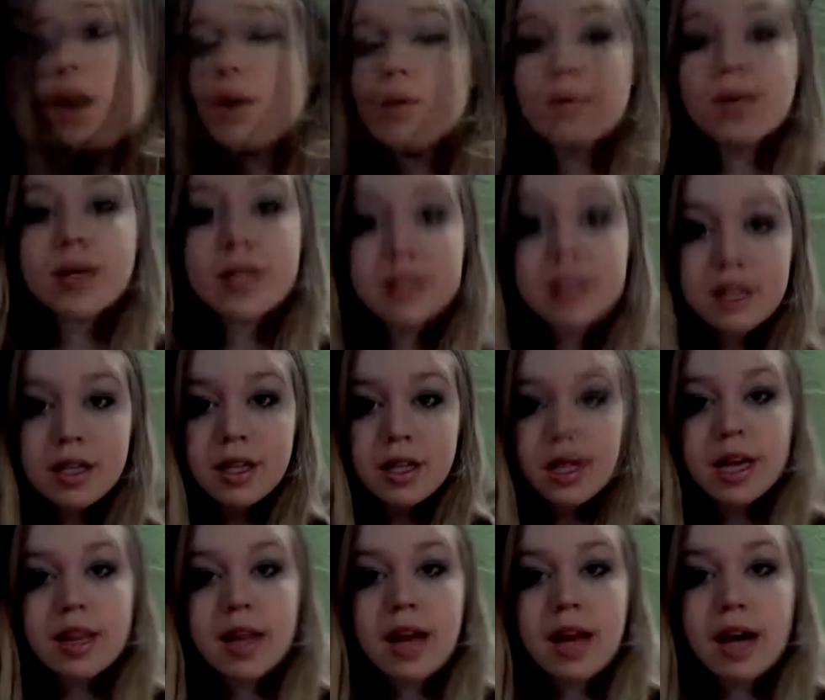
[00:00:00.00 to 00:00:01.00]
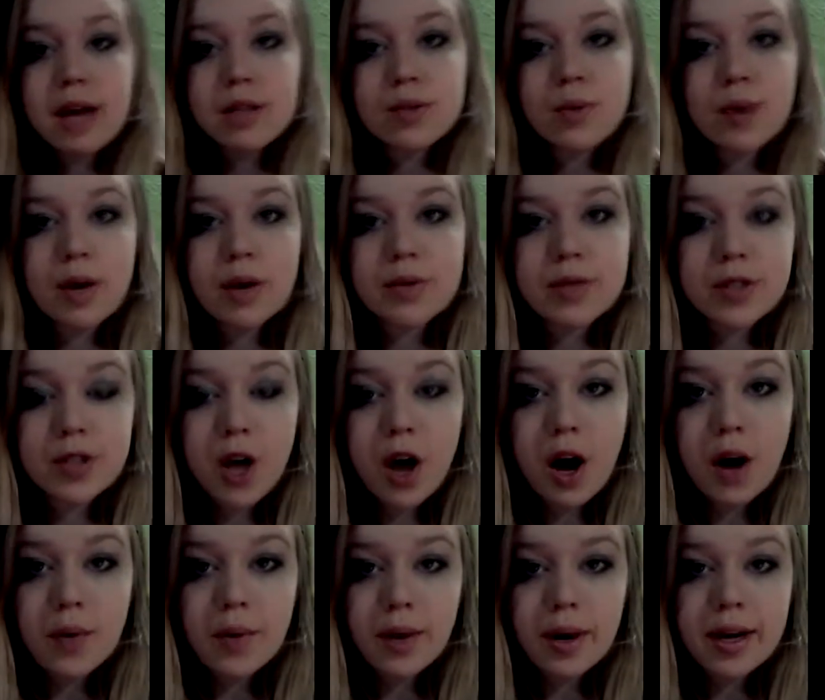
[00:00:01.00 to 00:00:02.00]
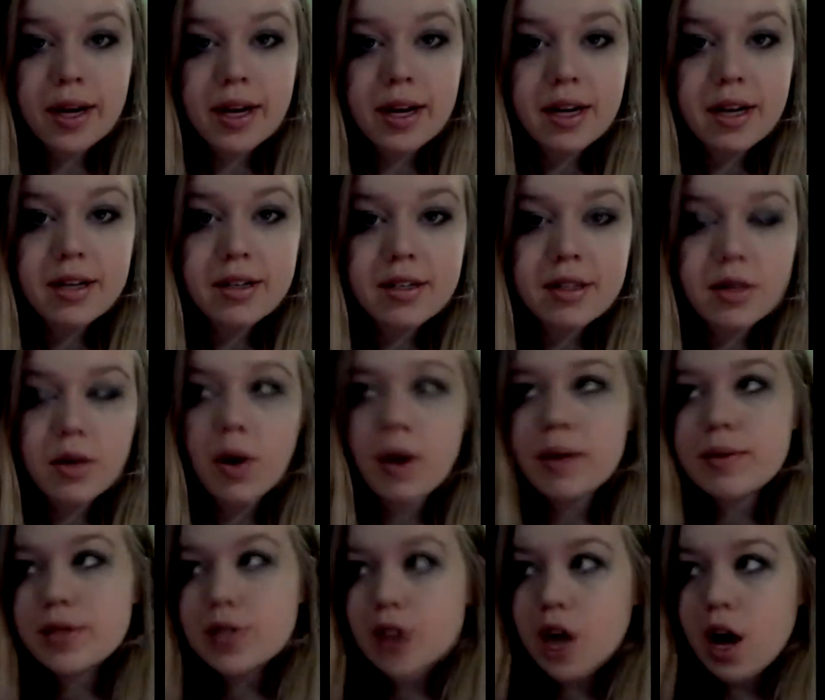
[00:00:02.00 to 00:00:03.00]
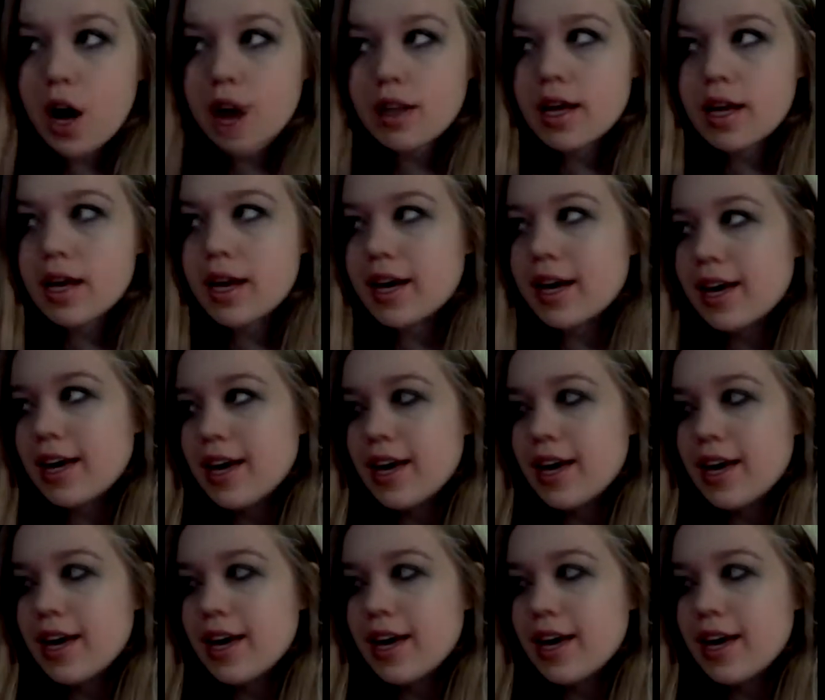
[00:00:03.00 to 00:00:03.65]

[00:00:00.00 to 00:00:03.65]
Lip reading: Originally, that's what I was taught, right? So I was taught, like,